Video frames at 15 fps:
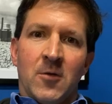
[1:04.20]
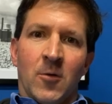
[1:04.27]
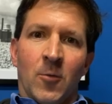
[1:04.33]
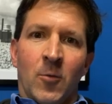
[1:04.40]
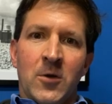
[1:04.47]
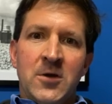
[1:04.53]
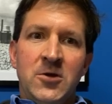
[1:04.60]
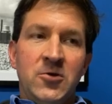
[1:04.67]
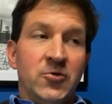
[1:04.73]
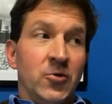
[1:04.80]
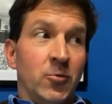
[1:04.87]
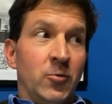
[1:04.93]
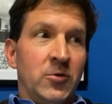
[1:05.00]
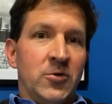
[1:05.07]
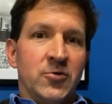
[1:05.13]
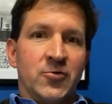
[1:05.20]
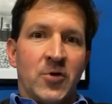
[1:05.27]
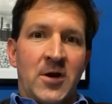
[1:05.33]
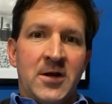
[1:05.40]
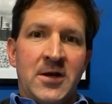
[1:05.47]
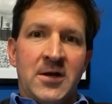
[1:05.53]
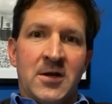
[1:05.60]
Or what do you do when you're
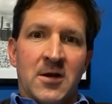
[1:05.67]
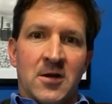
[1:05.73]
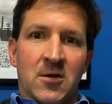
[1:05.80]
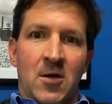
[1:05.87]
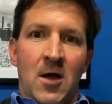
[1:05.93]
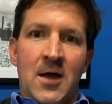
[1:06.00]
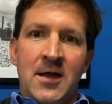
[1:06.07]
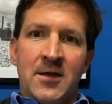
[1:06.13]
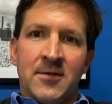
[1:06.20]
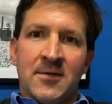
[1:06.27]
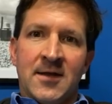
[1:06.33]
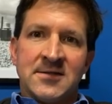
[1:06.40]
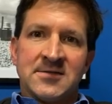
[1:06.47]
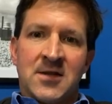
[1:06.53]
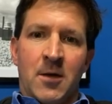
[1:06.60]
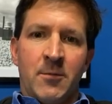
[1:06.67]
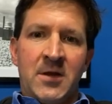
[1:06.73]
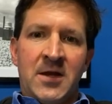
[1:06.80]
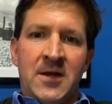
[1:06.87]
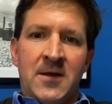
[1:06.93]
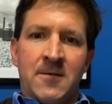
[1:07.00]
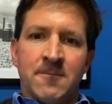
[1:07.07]
dreading a client that's
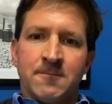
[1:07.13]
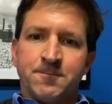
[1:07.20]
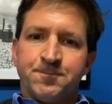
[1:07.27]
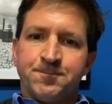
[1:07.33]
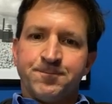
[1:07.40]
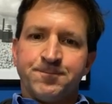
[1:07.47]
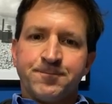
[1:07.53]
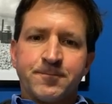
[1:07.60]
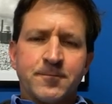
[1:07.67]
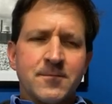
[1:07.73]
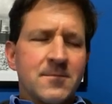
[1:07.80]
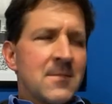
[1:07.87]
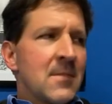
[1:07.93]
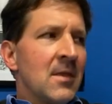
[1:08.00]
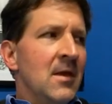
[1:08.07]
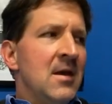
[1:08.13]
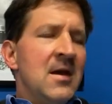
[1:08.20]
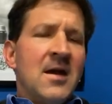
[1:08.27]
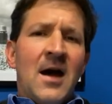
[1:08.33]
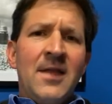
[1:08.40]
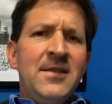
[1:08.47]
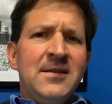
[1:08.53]
coming in?
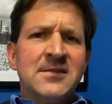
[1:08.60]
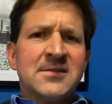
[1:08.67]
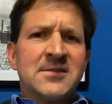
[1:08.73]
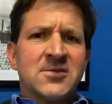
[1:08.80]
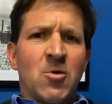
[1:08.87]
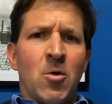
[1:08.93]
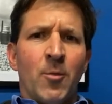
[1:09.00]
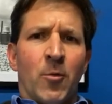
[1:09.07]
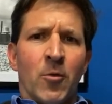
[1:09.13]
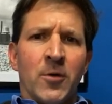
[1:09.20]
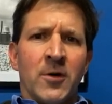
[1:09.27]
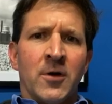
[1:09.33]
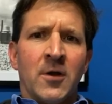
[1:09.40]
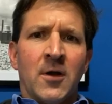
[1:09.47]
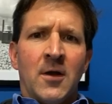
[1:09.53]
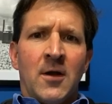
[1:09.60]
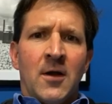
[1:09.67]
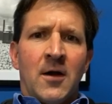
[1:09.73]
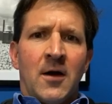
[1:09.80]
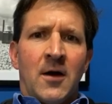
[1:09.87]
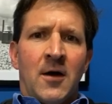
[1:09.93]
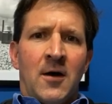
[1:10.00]
I think this is so important
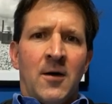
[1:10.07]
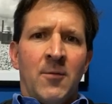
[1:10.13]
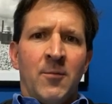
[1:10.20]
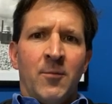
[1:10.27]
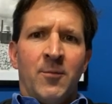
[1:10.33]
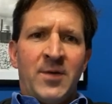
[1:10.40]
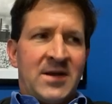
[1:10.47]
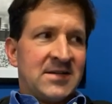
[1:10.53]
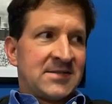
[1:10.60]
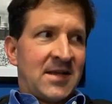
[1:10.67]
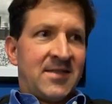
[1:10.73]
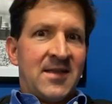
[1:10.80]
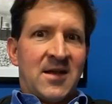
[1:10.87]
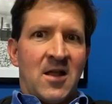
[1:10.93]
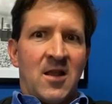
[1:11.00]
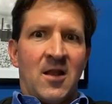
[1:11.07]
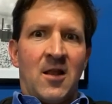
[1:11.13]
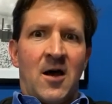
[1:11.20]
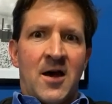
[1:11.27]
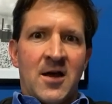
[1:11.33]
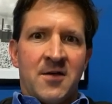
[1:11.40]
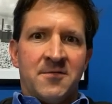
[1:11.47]
because I think a
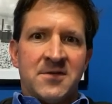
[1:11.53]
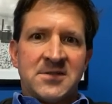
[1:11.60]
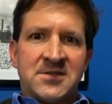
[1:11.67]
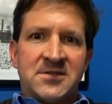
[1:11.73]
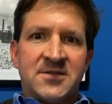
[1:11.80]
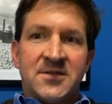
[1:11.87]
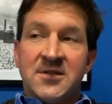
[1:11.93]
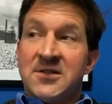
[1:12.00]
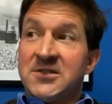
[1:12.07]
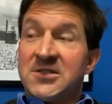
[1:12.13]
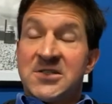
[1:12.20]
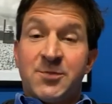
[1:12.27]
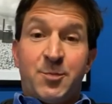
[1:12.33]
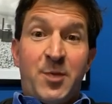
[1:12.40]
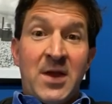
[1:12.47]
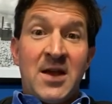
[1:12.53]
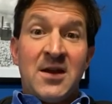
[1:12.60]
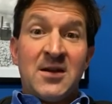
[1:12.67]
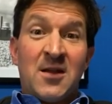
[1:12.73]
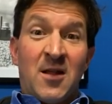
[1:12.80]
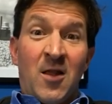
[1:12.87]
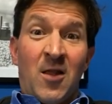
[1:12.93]
lot of us
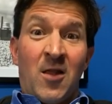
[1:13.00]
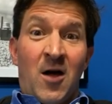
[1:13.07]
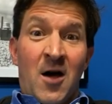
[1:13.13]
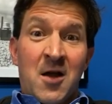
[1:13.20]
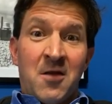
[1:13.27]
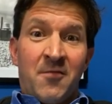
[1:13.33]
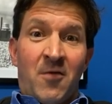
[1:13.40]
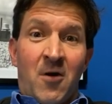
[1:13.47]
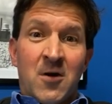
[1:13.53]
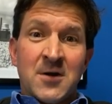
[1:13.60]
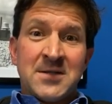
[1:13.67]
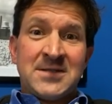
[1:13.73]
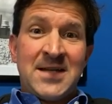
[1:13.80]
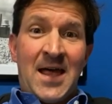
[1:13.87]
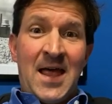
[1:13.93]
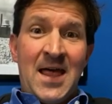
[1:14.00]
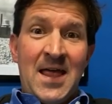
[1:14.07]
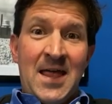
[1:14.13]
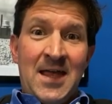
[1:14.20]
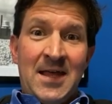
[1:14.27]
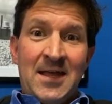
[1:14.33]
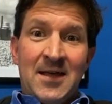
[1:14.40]
spend a lot of our
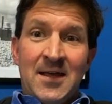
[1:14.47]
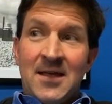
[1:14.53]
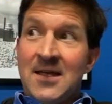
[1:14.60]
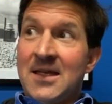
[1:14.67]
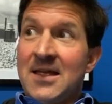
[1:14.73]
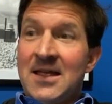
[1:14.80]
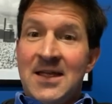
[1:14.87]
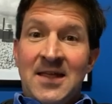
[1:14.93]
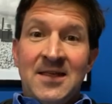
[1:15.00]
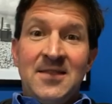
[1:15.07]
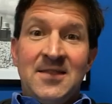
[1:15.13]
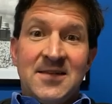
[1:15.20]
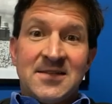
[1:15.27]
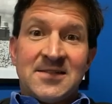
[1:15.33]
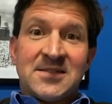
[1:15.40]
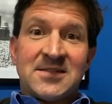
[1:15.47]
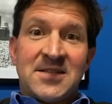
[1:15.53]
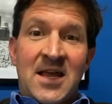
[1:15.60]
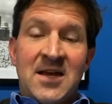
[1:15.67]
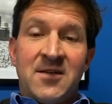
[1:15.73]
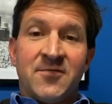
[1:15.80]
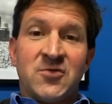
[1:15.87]
day in this
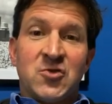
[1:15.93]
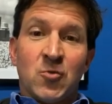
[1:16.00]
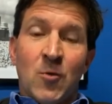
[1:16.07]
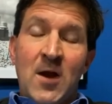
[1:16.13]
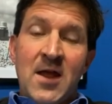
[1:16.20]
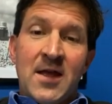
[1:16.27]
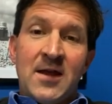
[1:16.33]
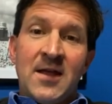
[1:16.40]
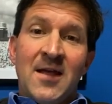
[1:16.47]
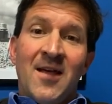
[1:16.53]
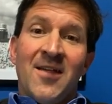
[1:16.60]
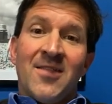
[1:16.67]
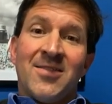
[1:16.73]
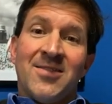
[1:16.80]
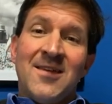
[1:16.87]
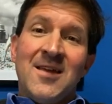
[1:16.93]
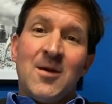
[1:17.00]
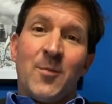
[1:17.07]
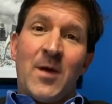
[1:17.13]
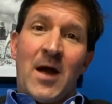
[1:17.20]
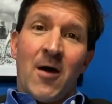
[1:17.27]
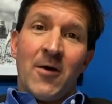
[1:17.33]
state of dread. Think
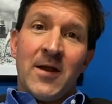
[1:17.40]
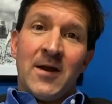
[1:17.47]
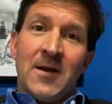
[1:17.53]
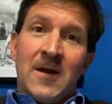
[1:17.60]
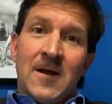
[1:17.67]
about it.